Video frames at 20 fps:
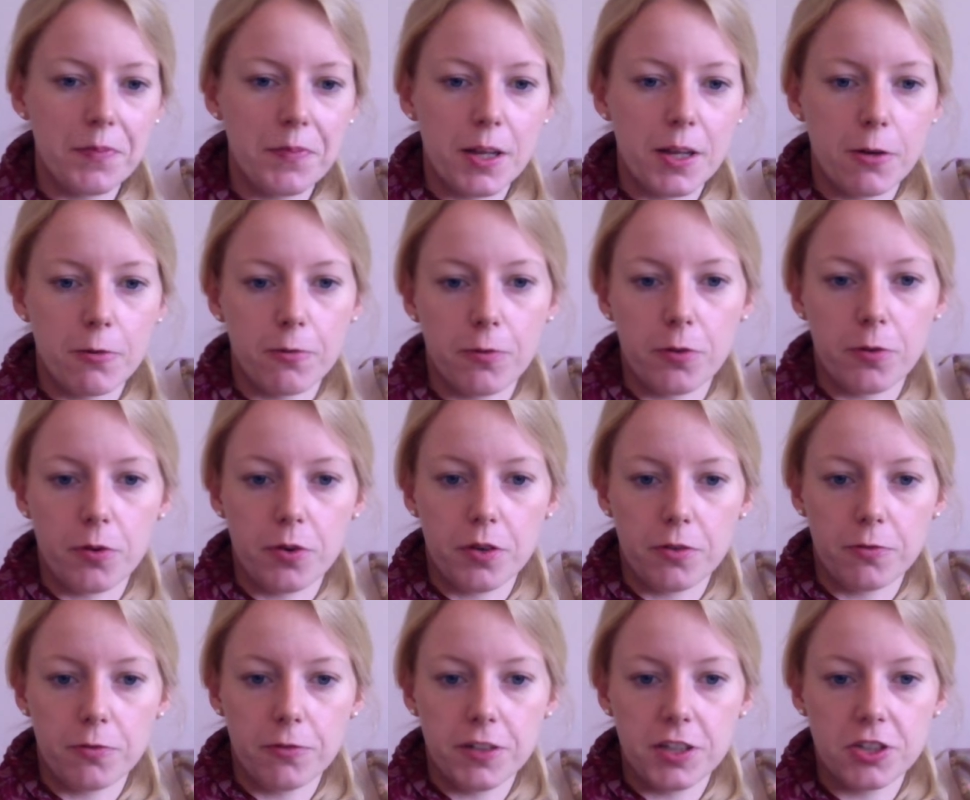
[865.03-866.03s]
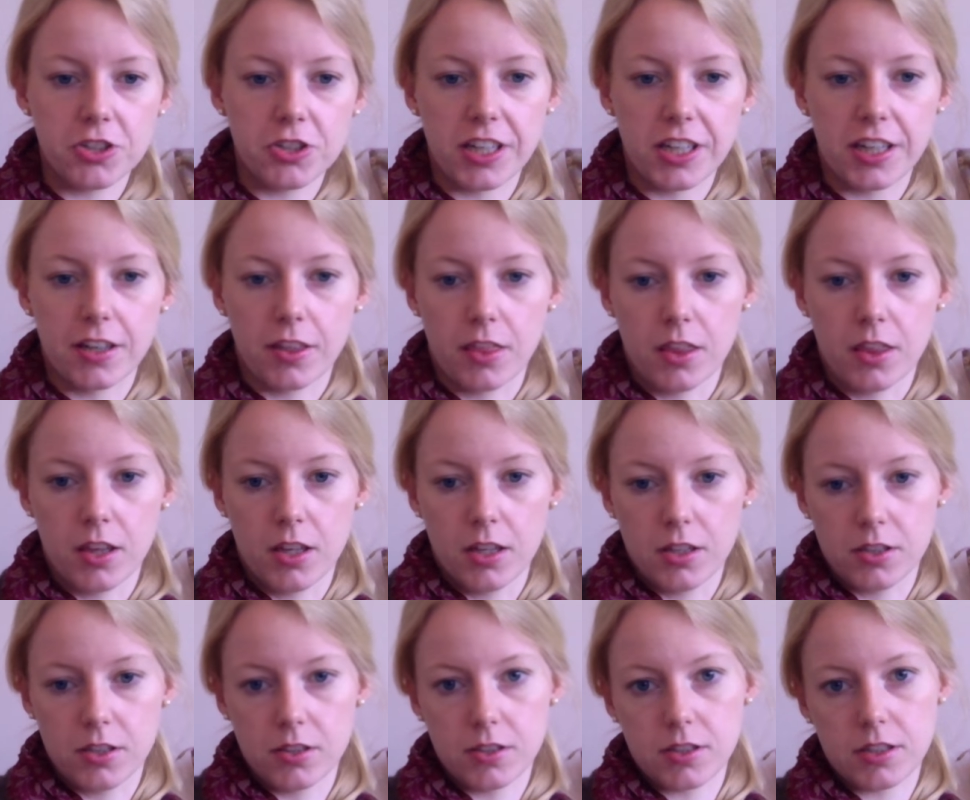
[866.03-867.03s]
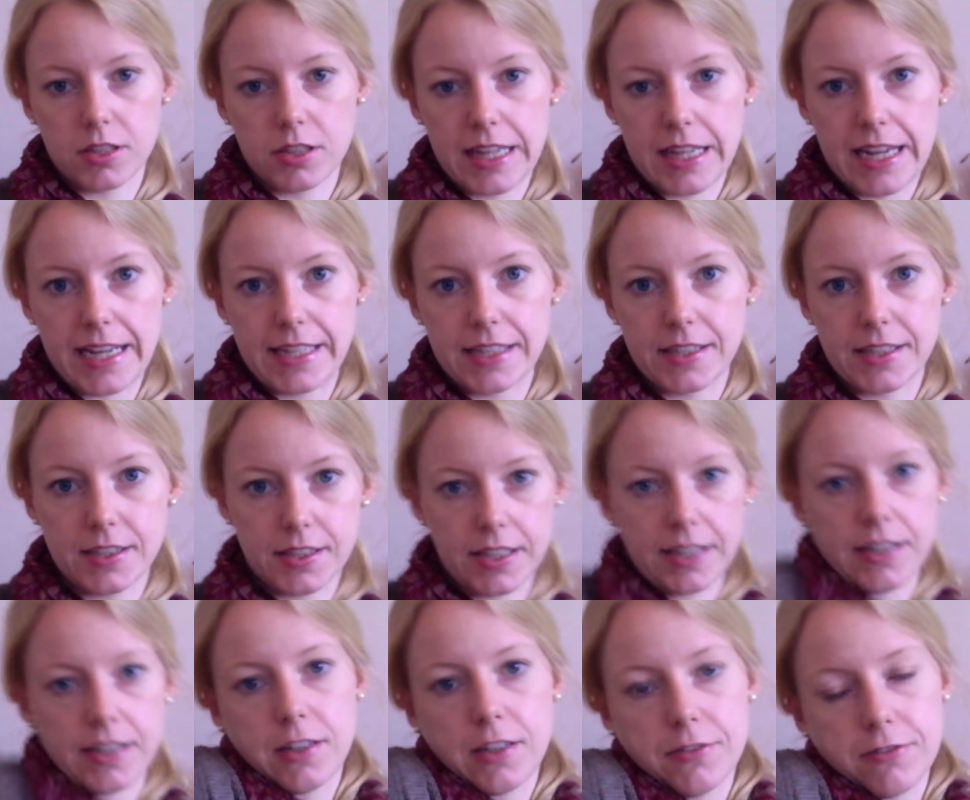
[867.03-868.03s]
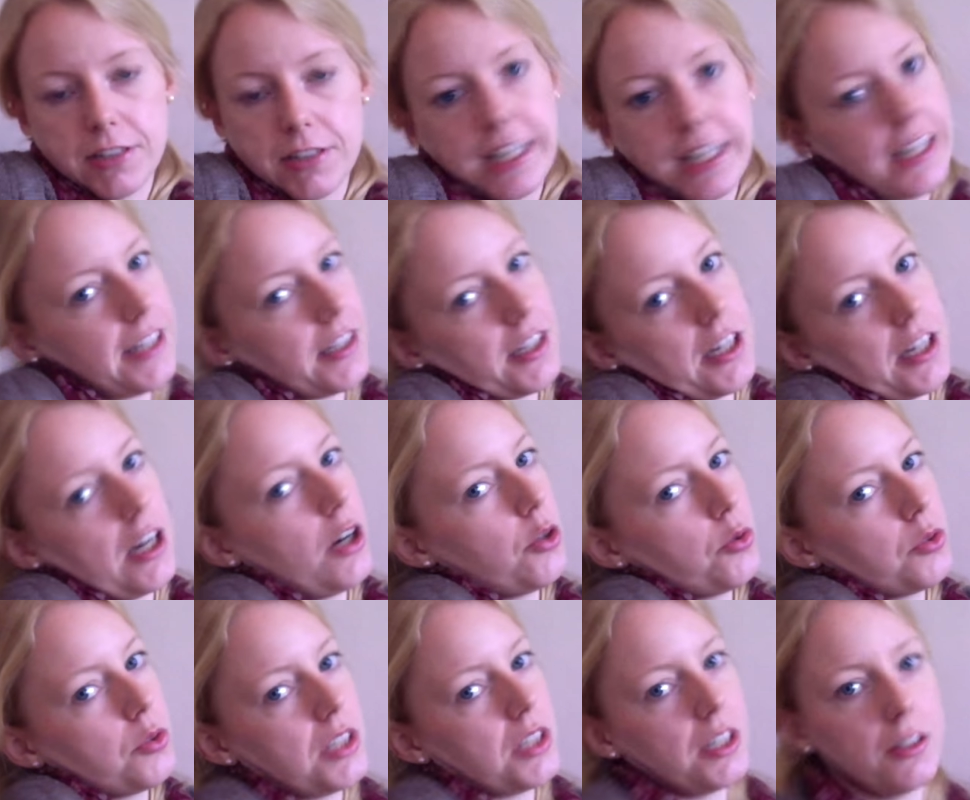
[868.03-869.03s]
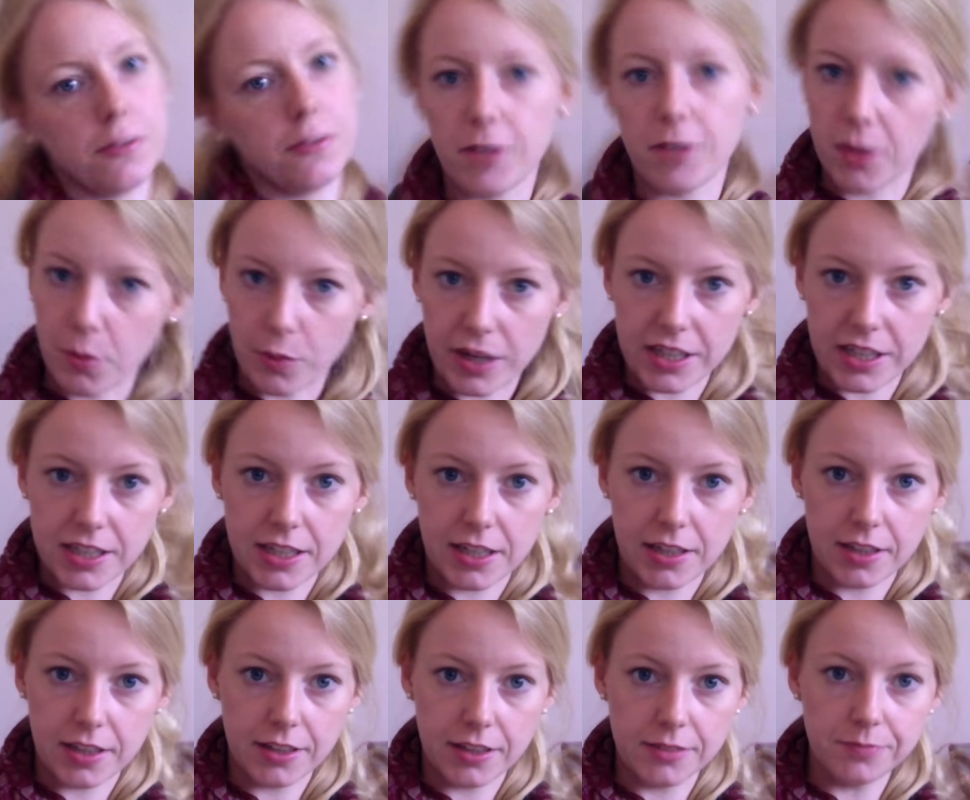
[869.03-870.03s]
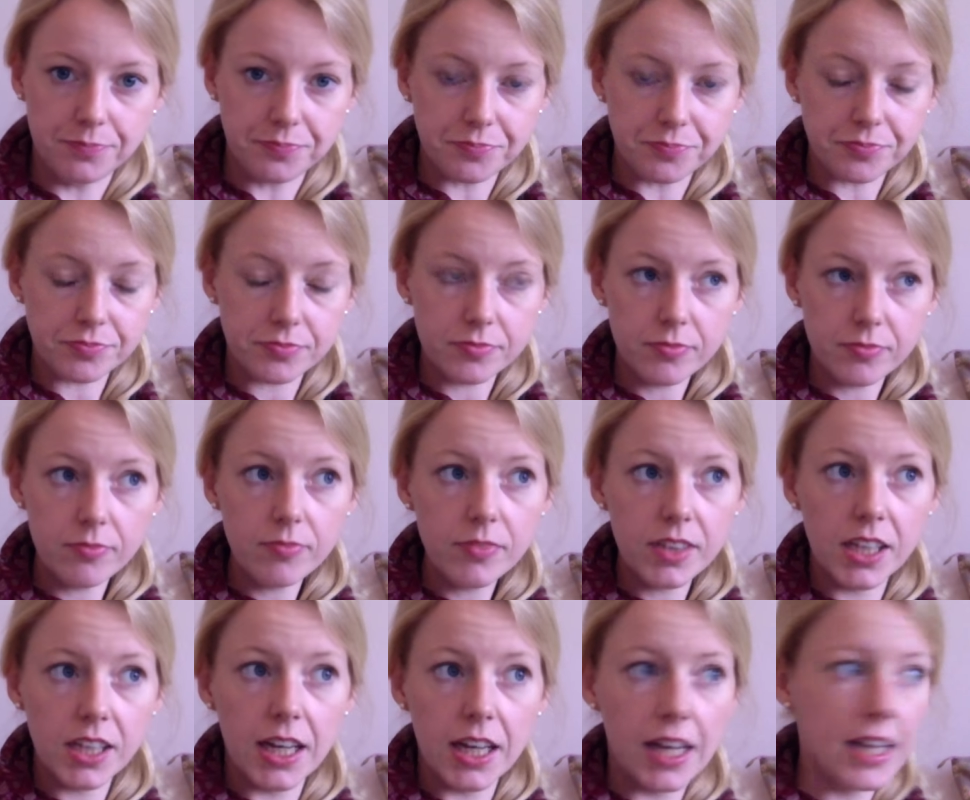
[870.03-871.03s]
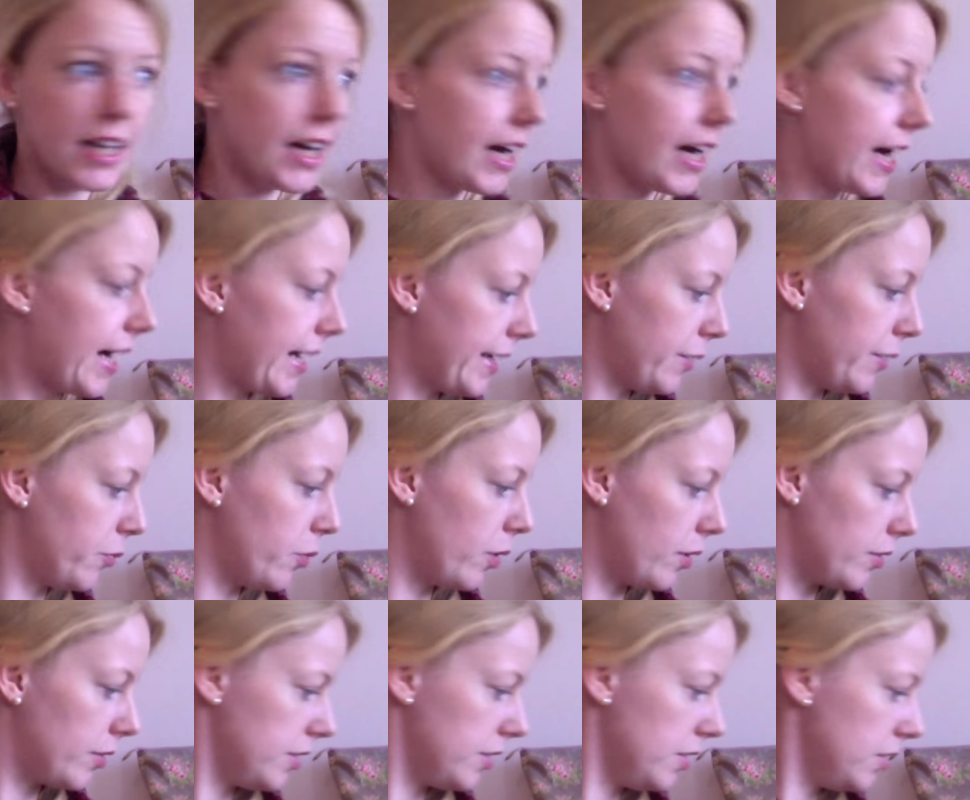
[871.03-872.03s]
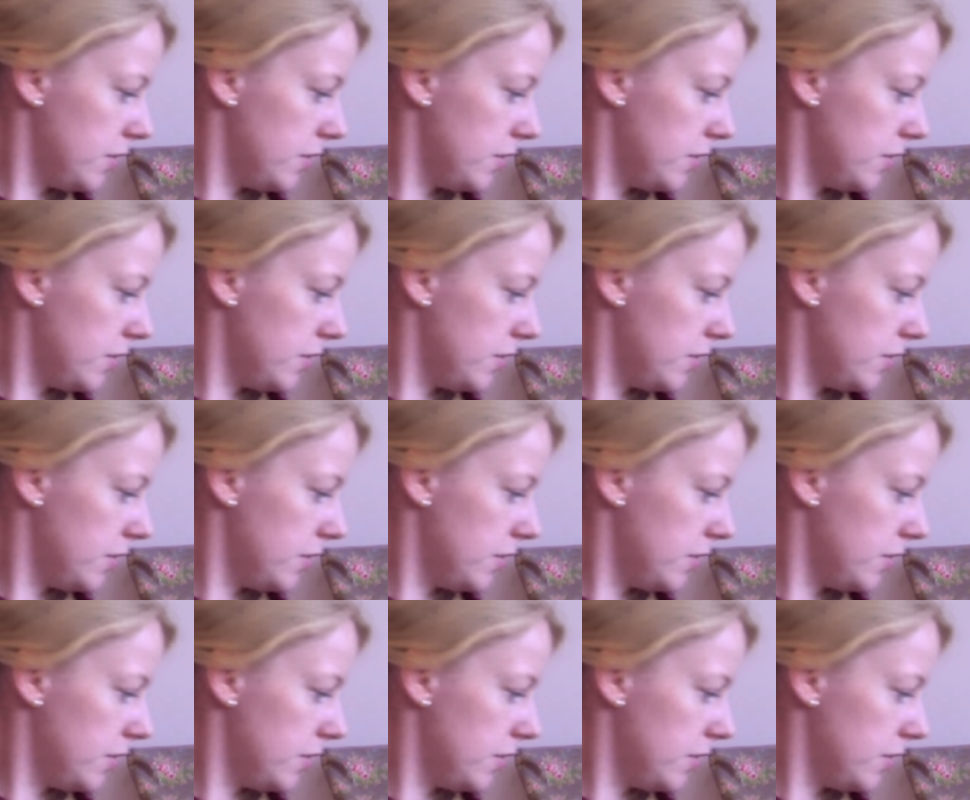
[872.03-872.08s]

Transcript: for finishing this nice and lovely and cozy featherweight cardigan, I won